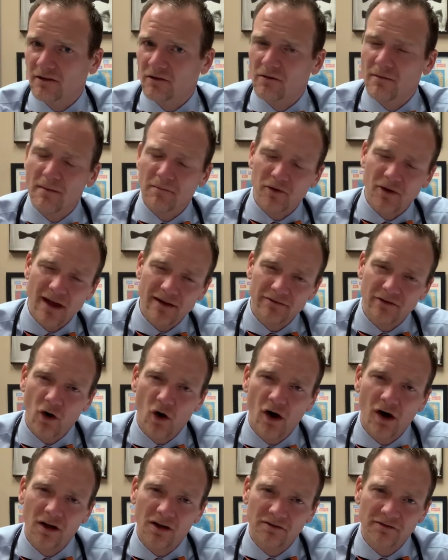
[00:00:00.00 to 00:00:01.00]
And remember, you have
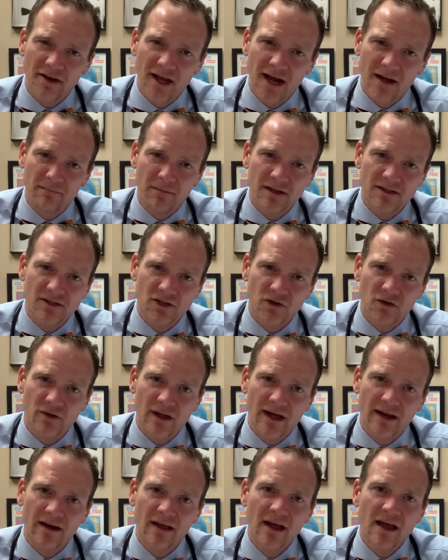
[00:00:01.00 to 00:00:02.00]
all of 9 months to do
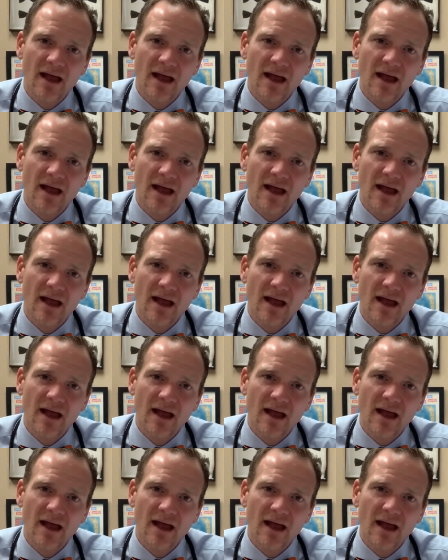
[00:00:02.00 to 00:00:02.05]
that.